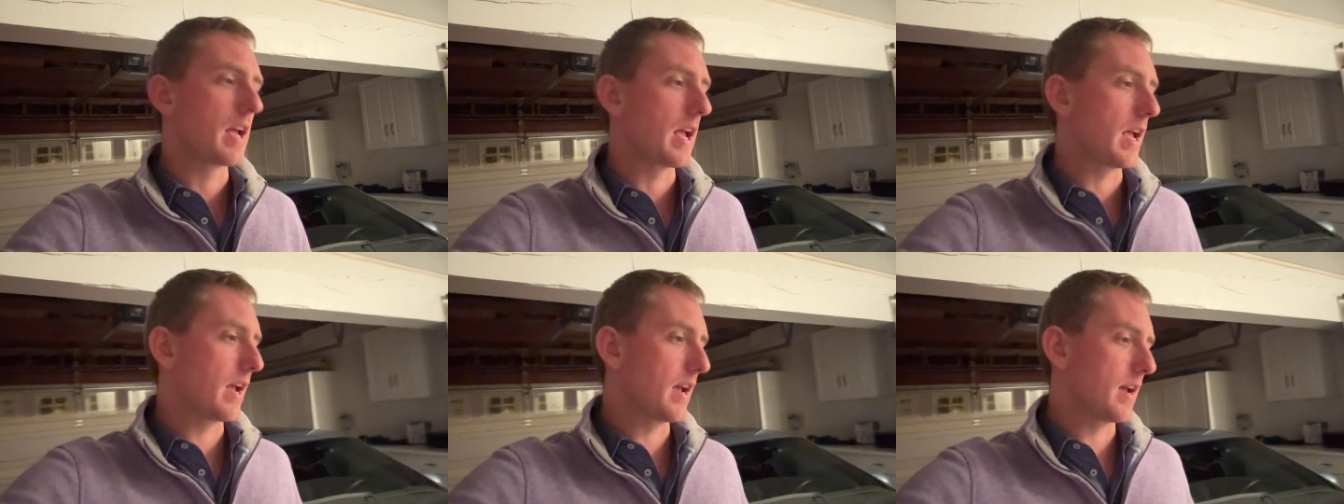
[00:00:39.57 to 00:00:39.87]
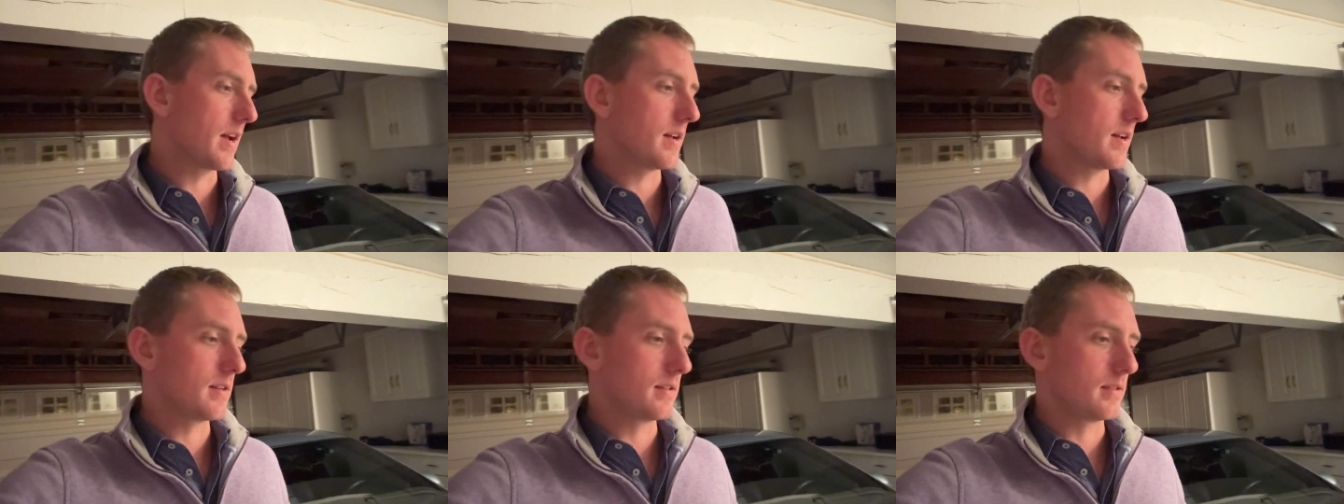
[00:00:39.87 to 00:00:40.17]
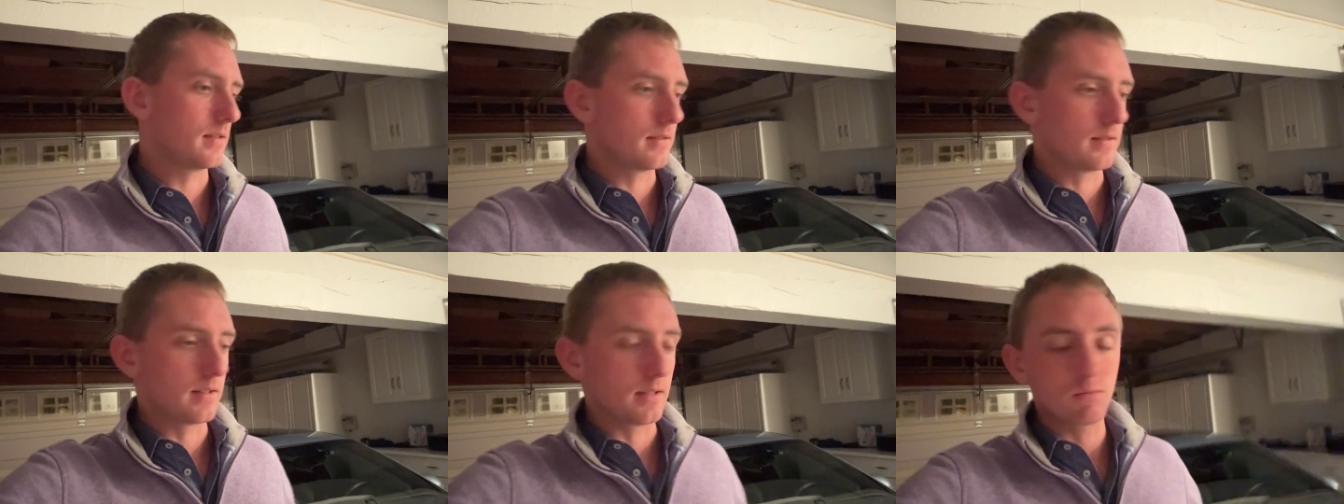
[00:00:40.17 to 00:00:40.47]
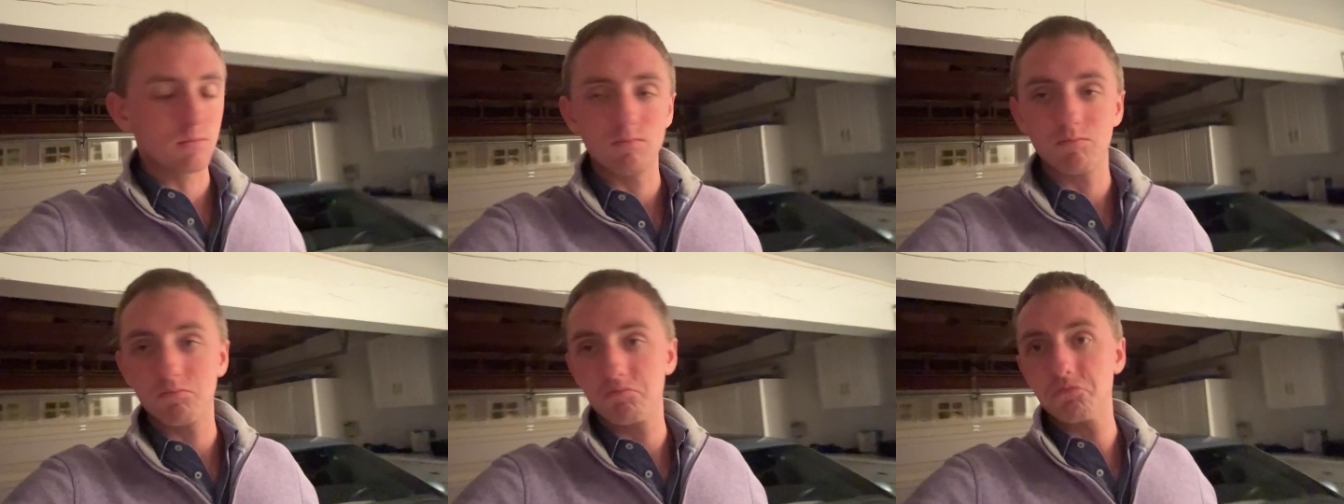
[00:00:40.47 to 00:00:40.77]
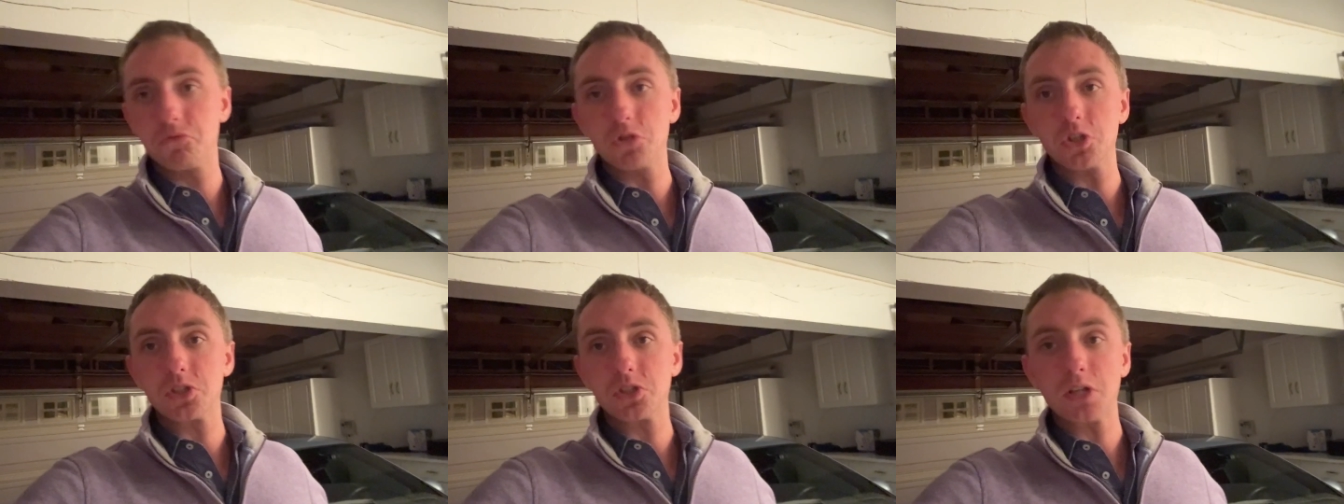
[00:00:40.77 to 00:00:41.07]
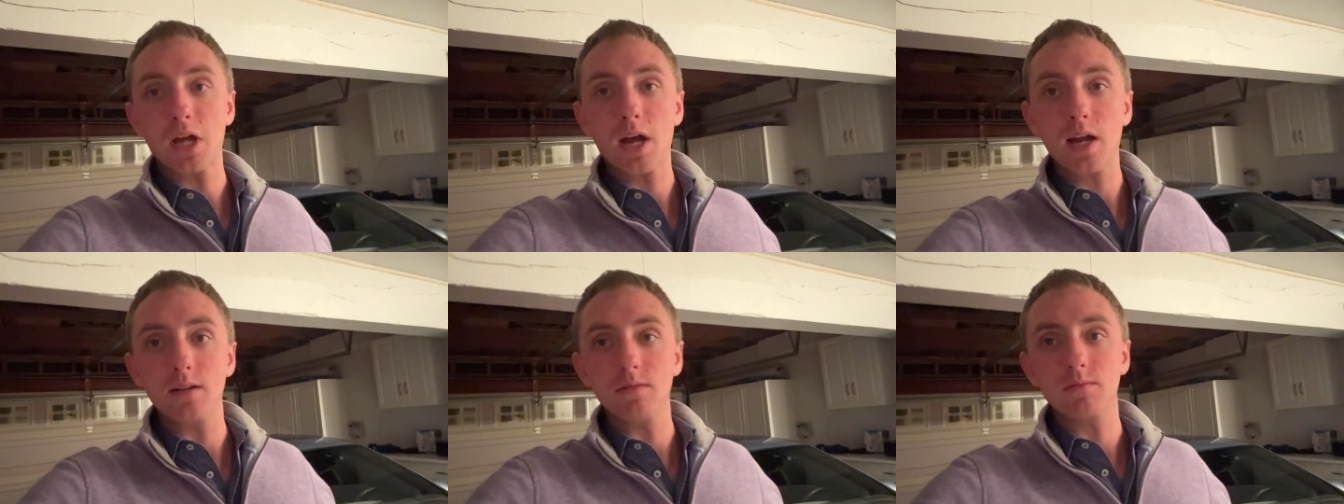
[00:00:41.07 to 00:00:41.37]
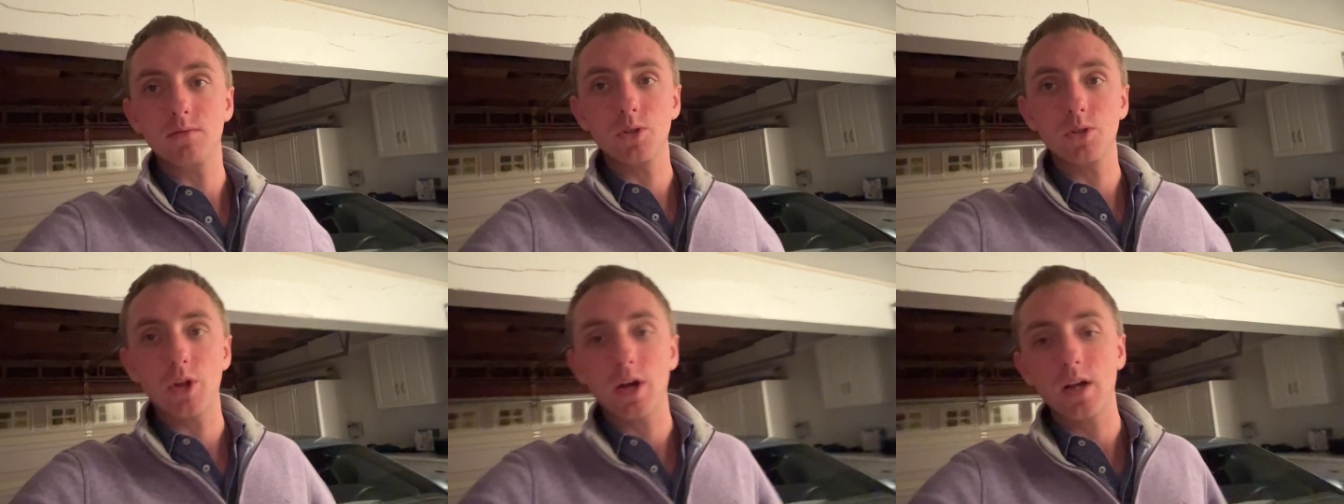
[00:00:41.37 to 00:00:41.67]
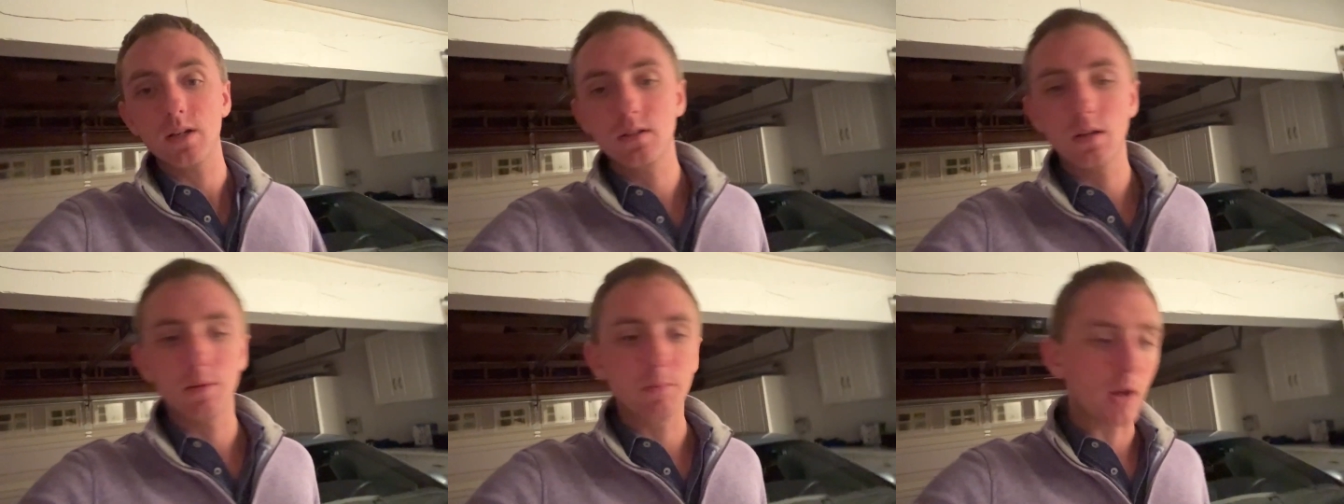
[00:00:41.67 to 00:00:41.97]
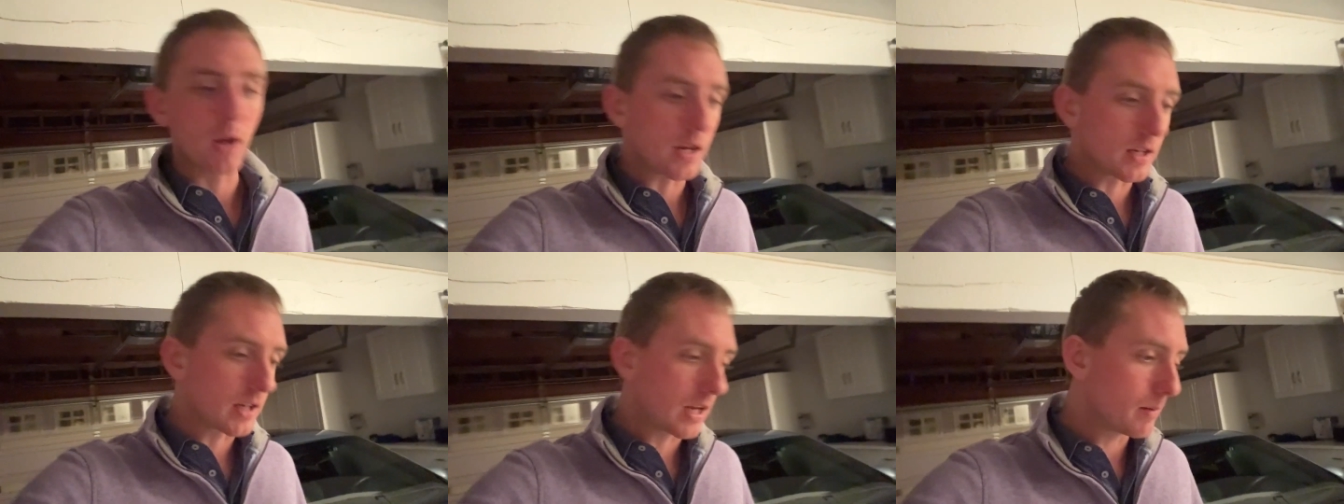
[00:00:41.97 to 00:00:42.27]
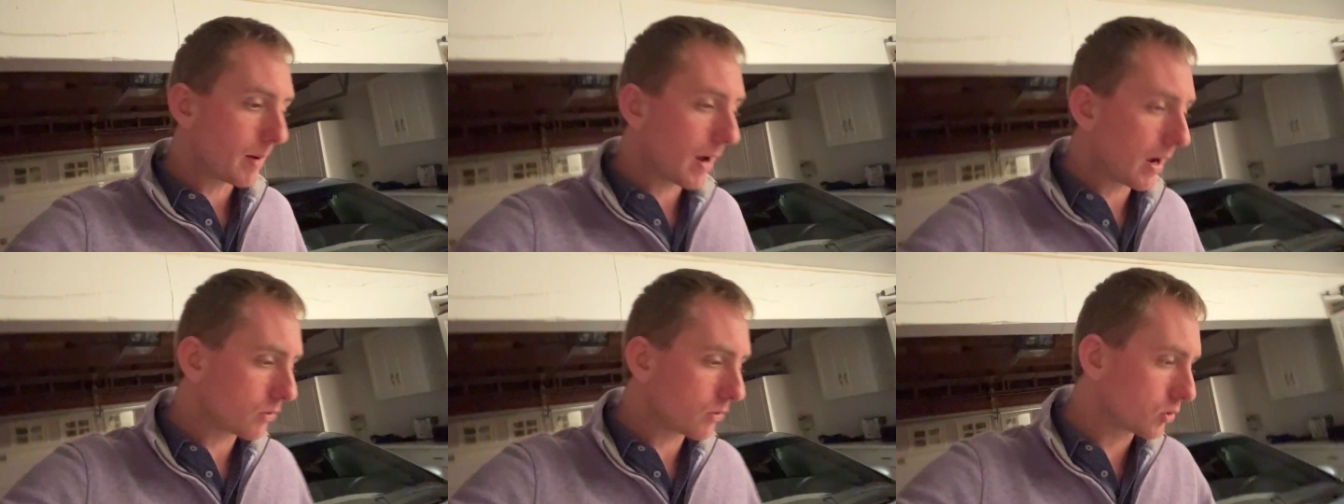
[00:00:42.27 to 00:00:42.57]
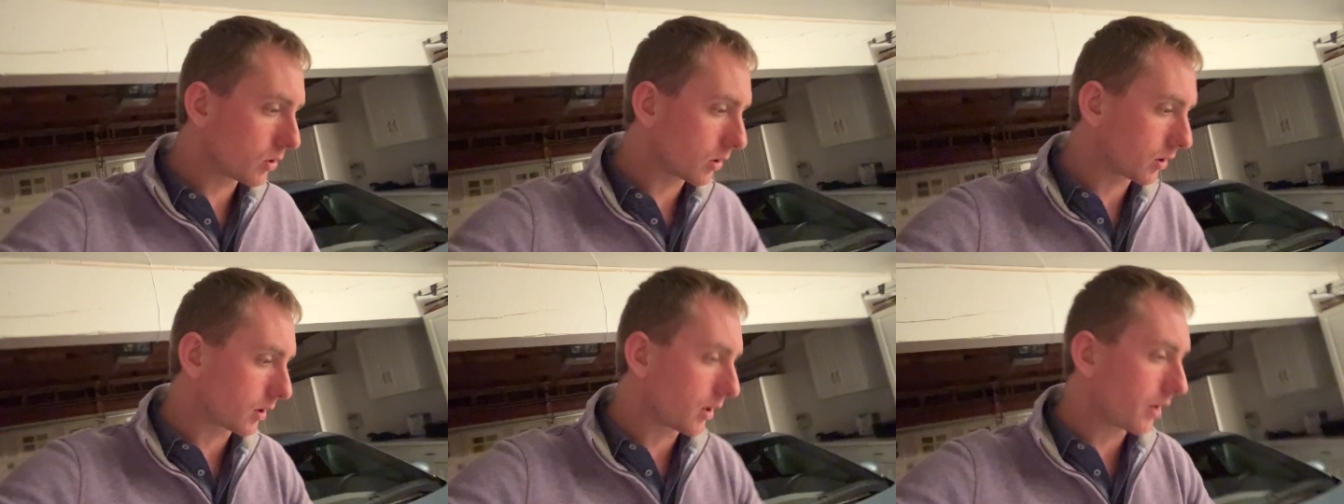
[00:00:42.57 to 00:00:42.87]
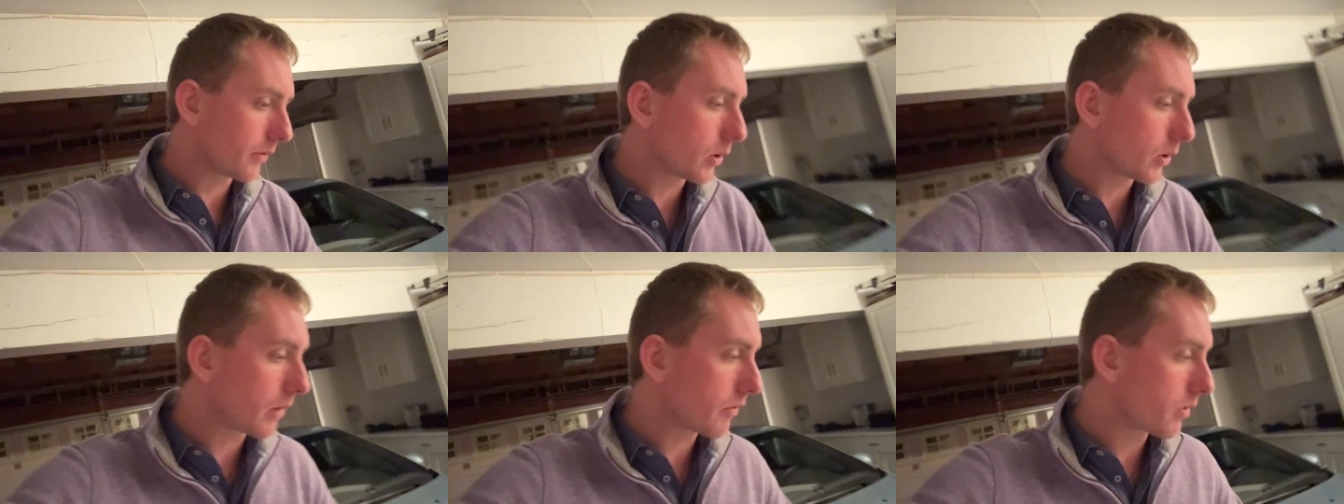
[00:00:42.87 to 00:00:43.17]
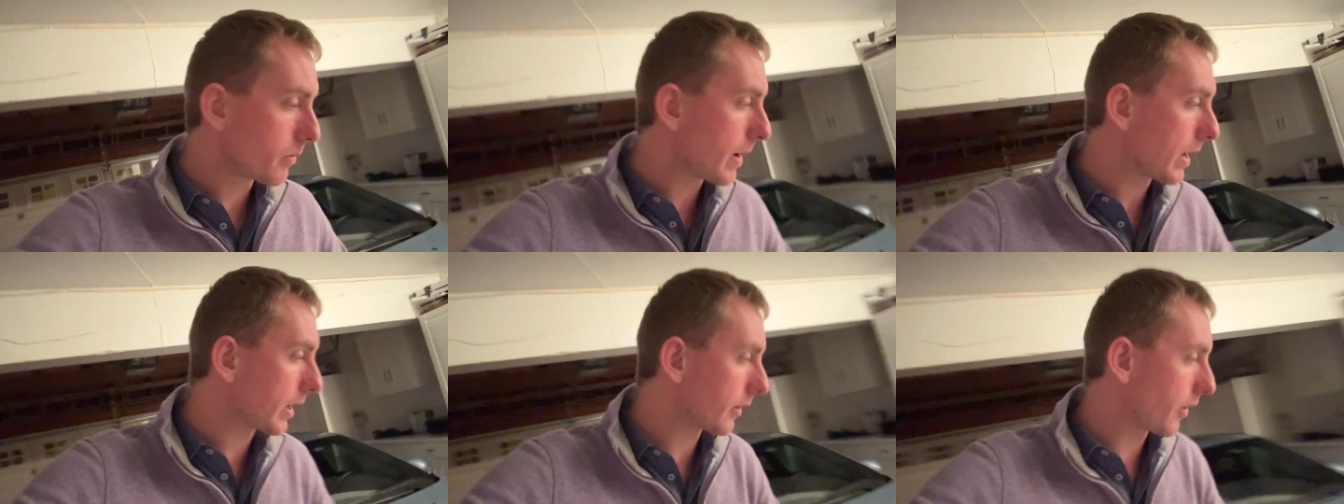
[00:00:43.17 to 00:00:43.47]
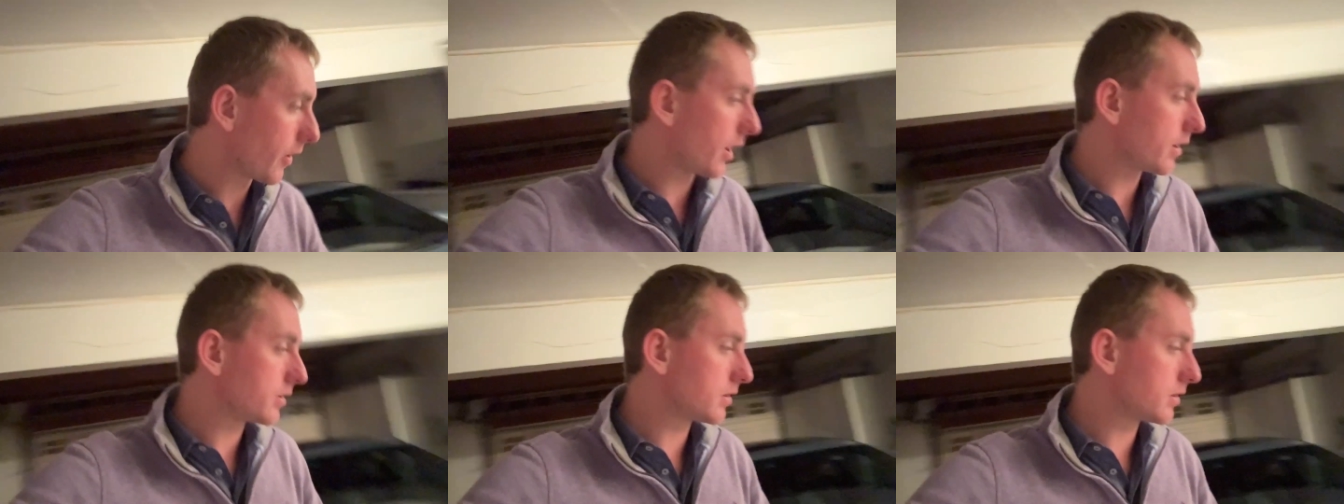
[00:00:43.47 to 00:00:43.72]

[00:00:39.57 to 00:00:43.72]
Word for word: and it just died. So the hot tub guy came out, took the cover off the back of the hot